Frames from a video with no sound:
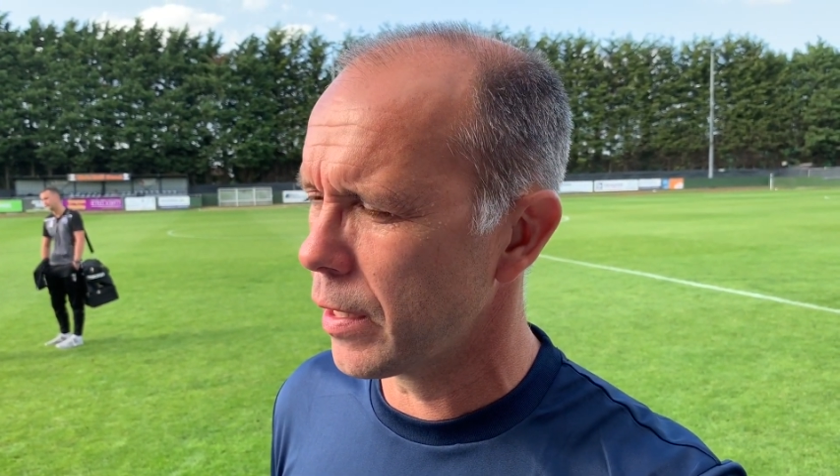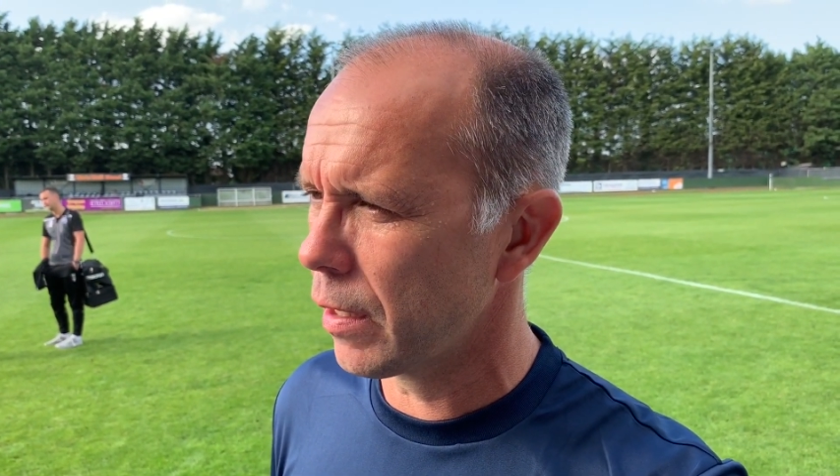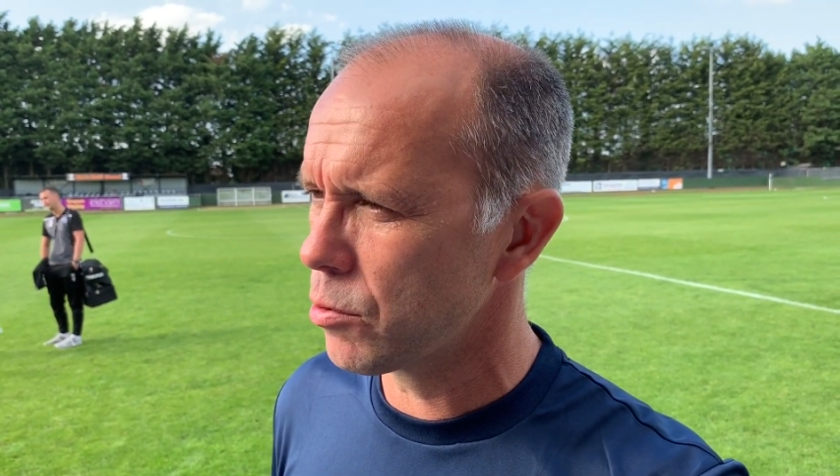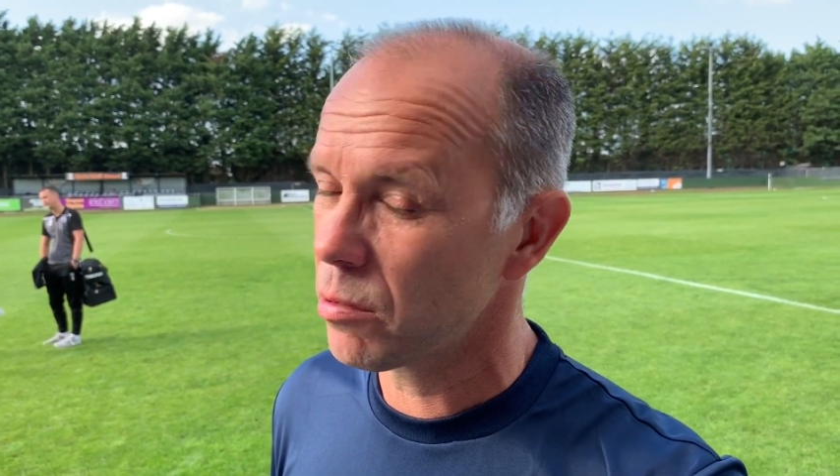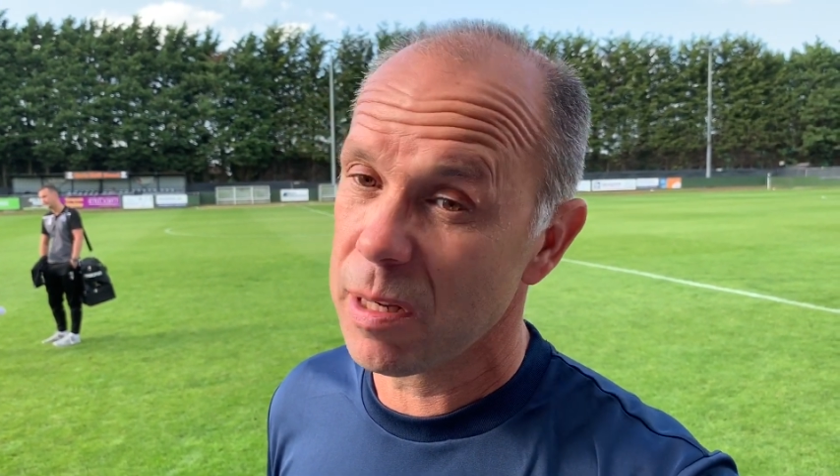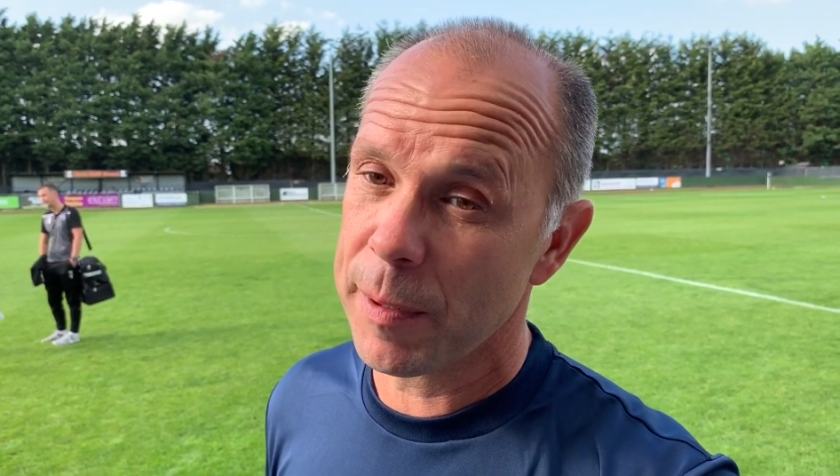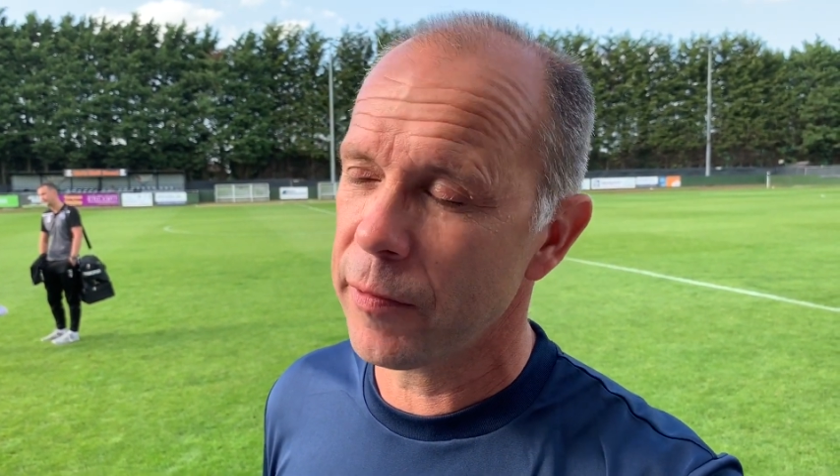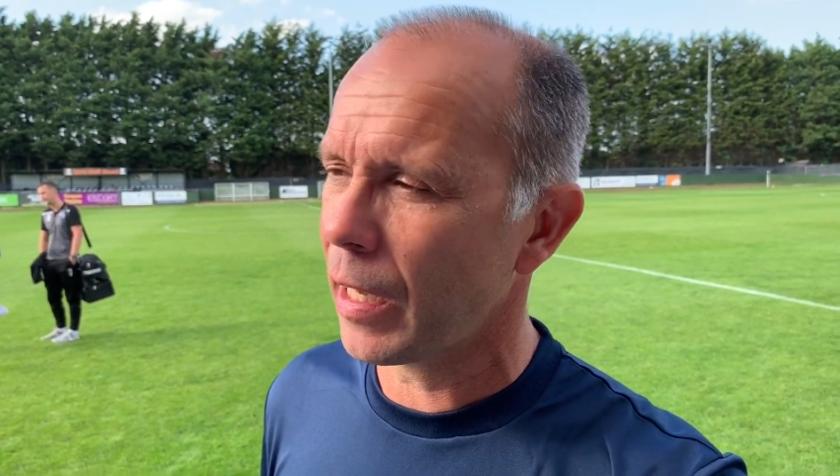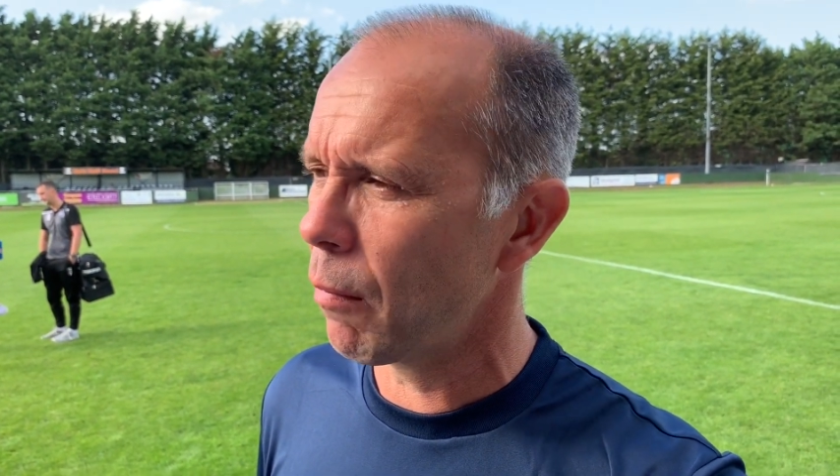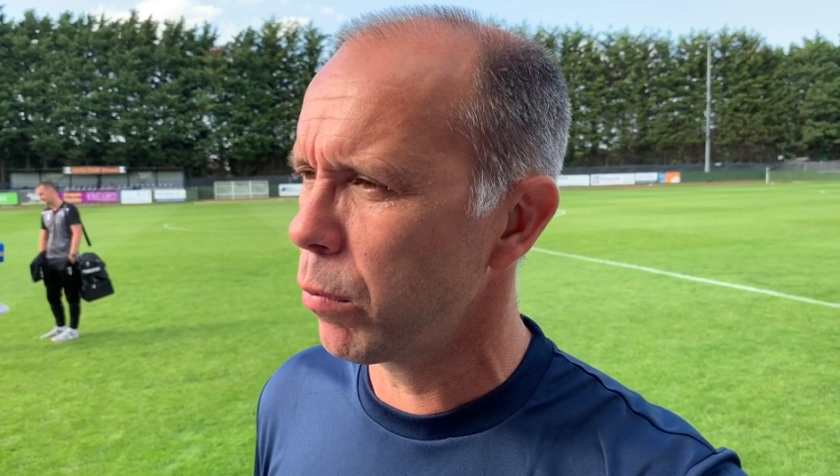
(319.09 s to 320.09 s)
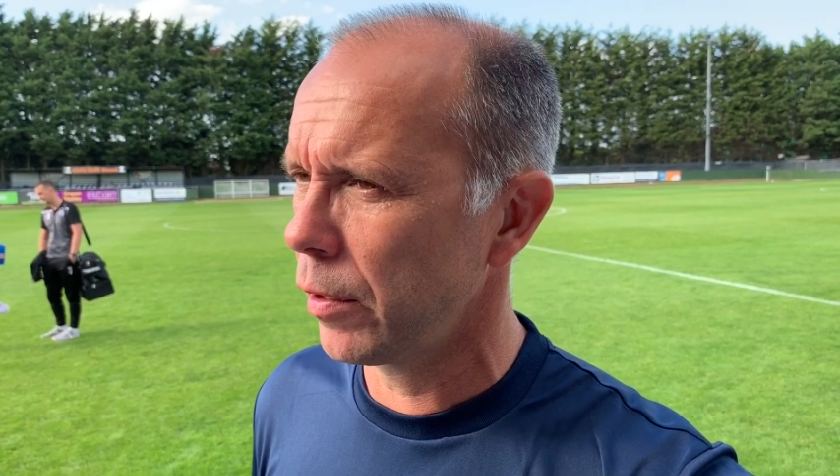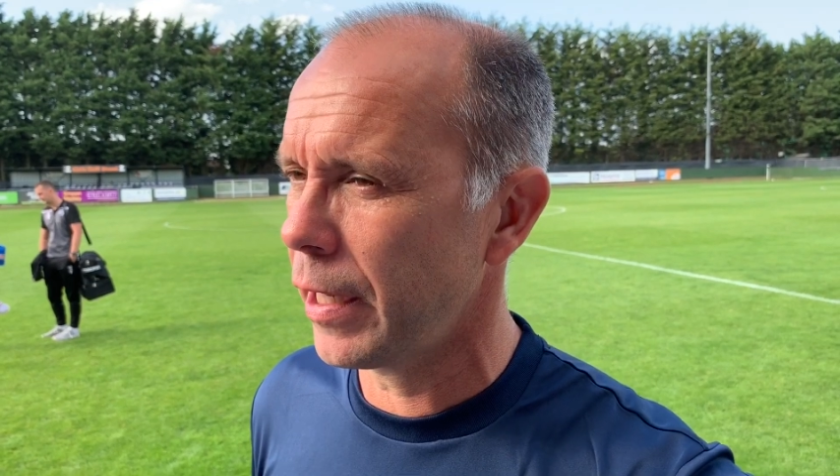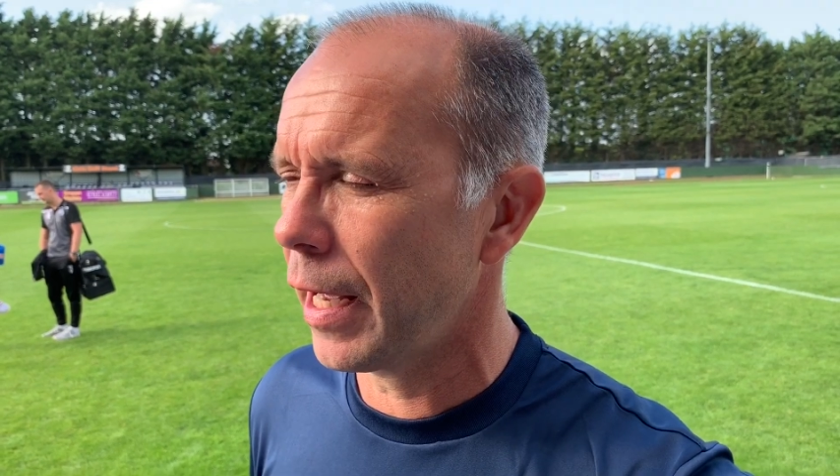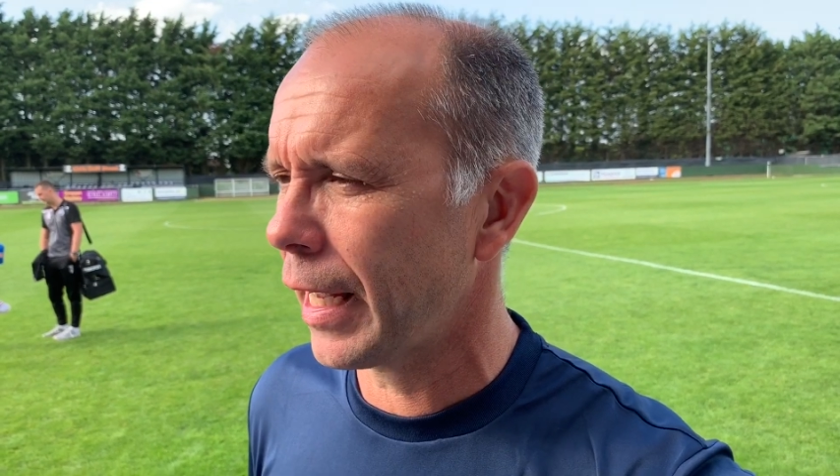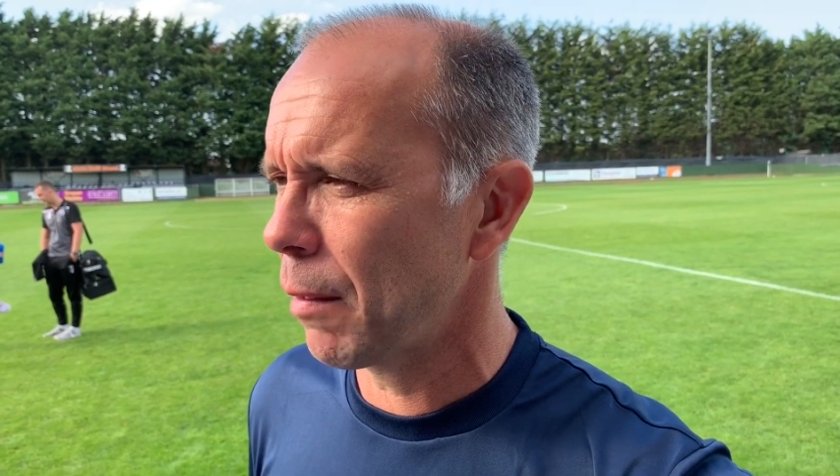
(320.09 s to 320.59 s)
and it was a bit of a gamble. And
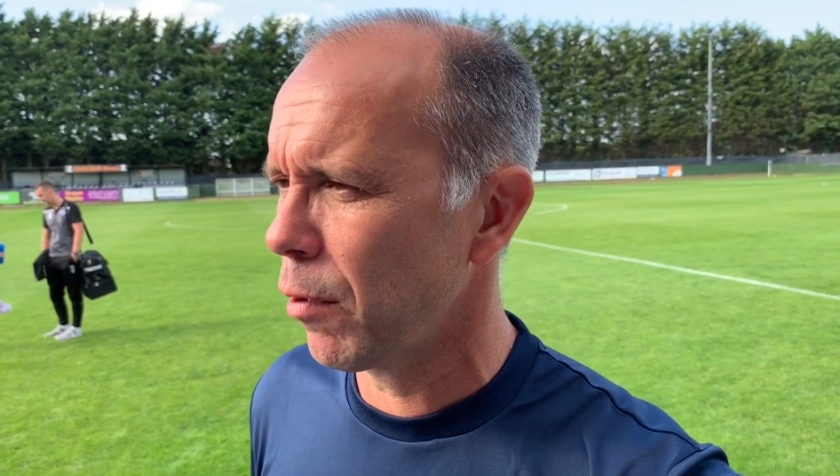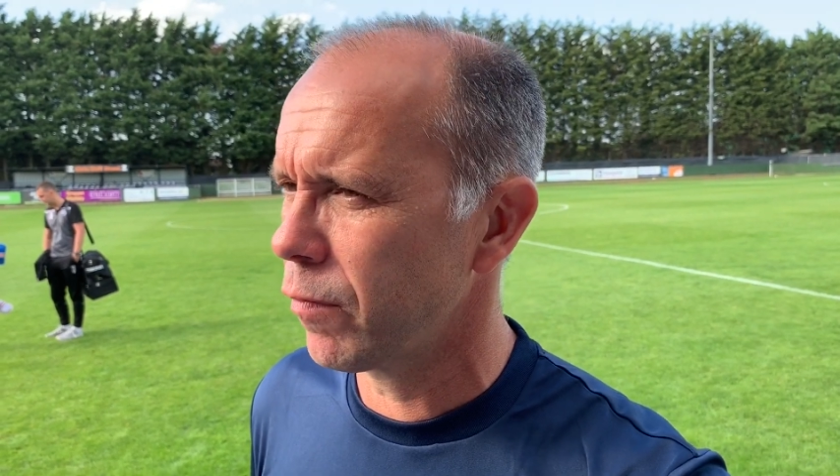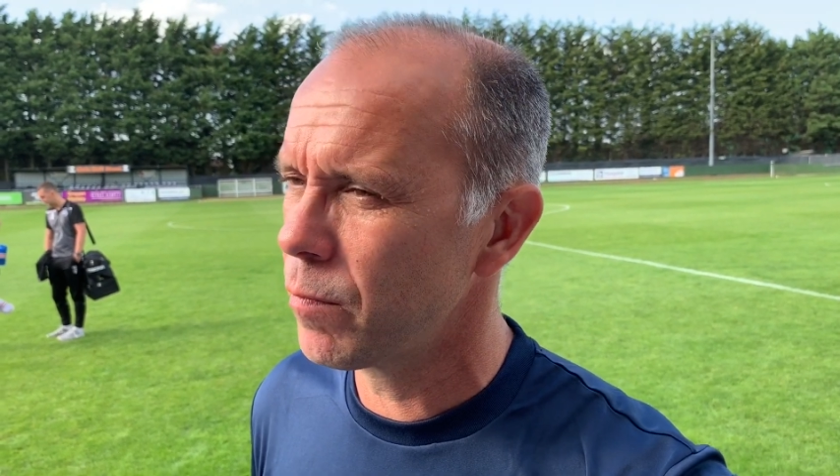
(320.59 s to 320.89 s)
yeah, it came off.